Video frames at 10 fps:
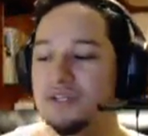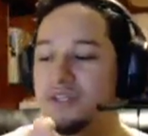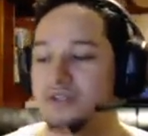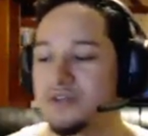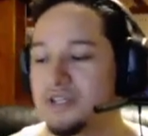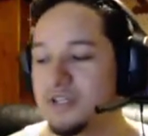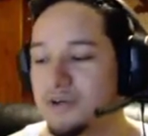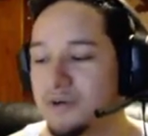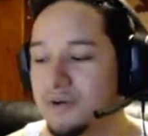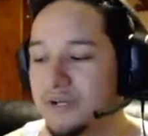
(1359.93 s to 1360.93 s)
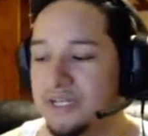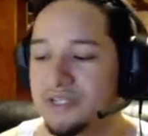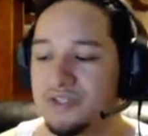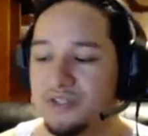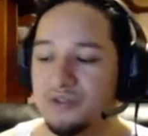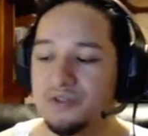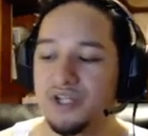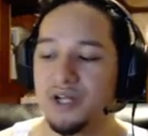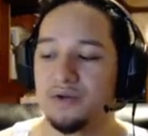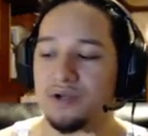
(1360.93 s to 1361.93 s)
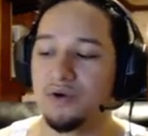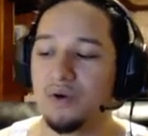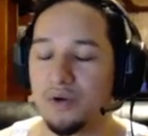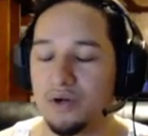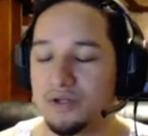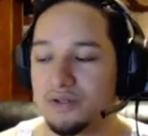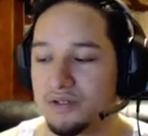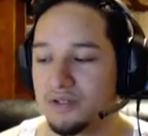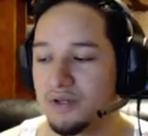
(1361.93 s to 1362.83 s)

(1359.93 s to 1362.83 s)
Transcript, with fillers: you can go into general or Oracle